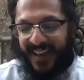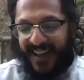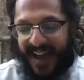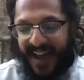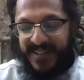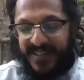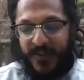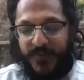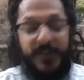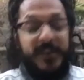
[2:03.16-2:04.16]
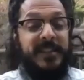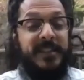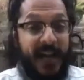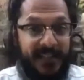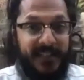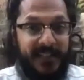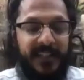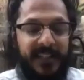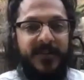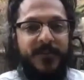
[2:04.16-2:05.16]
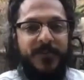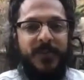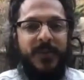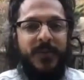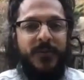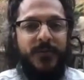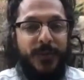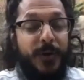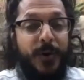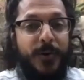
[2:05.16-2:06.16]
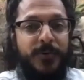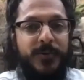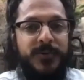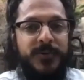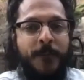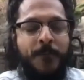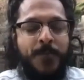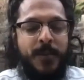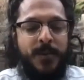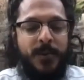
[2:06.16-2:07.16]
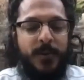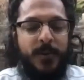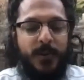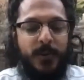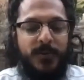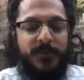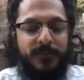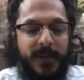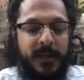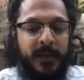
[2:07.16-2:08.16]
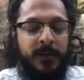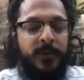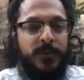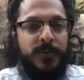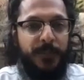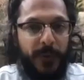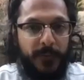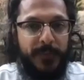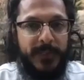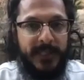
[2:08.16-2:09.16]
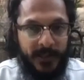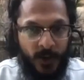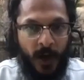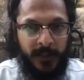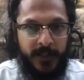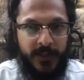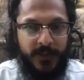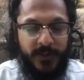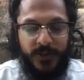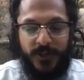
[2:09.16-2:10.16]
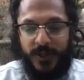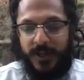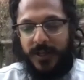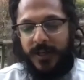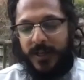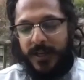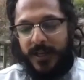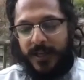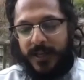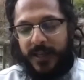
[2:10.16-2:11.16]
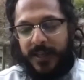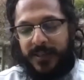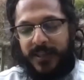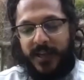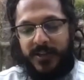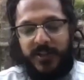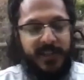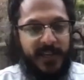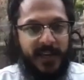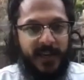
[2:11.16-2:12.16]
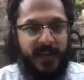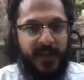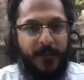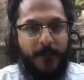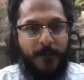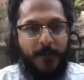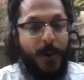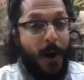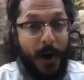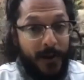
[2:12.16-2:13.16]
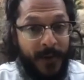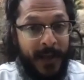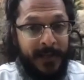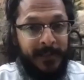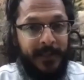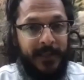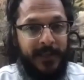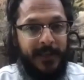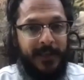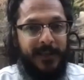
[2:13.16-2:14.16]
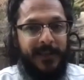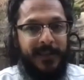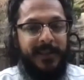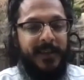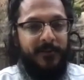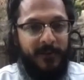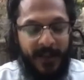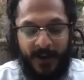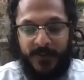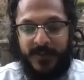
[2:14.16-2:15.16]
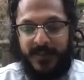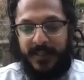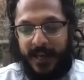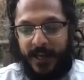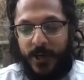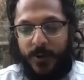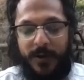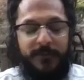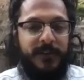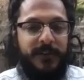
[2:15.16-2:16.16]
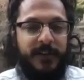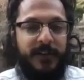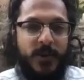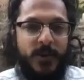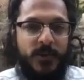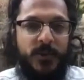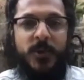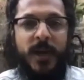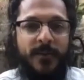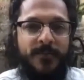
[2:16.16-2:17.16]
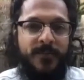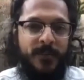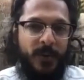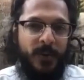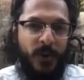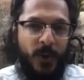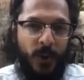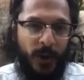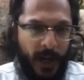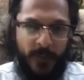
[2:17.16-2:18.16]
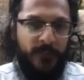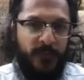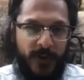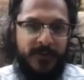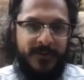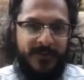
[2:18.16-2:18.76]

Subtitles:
And vidyarthi, for those whose meaning, whose purpose is knowledge, tyajate, automatically, they renounce, they let go of sukham, or comfort.